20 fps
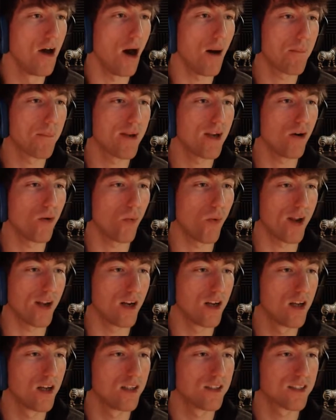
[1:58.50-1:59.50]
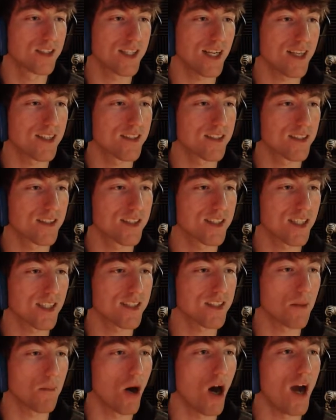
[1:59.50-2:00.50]
Up here? Wait. Just take take
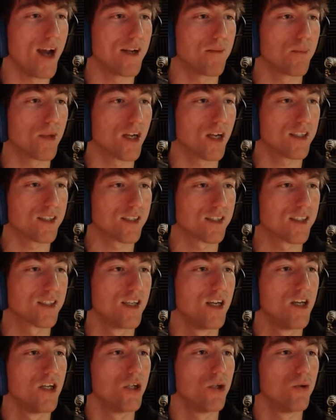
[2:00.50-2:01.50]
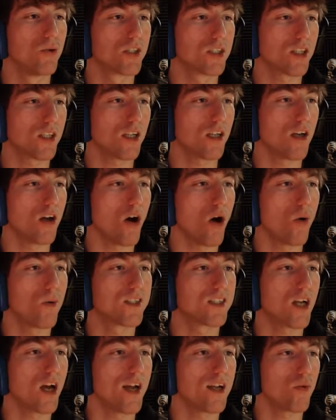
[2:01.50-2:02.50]
some height because usually always
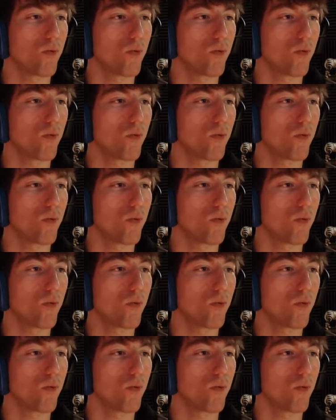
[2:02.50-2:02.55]
height